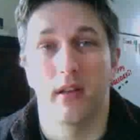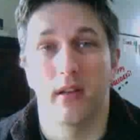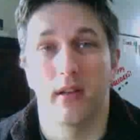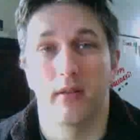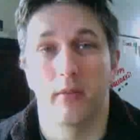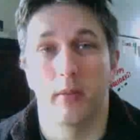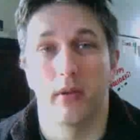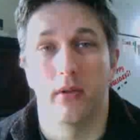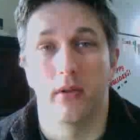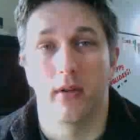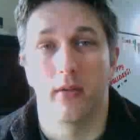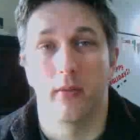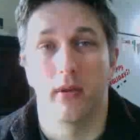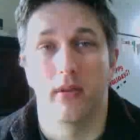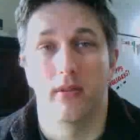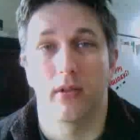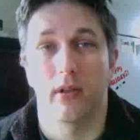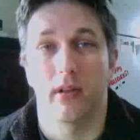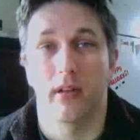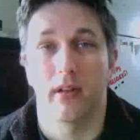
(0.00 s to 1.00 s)
It's been driving me
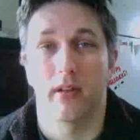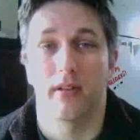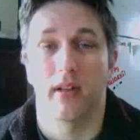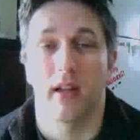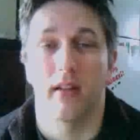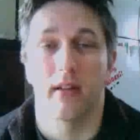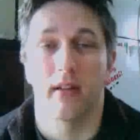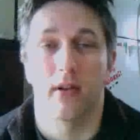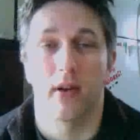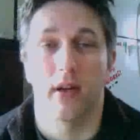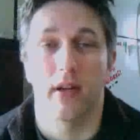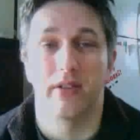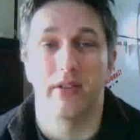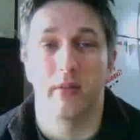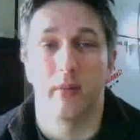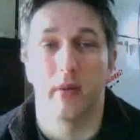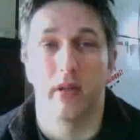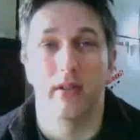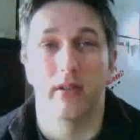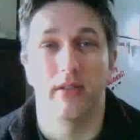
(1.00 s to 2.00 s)
slightly crazy
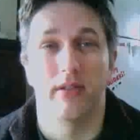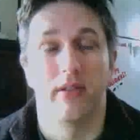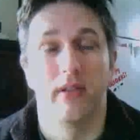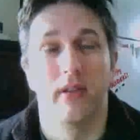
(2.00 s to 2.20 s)
because,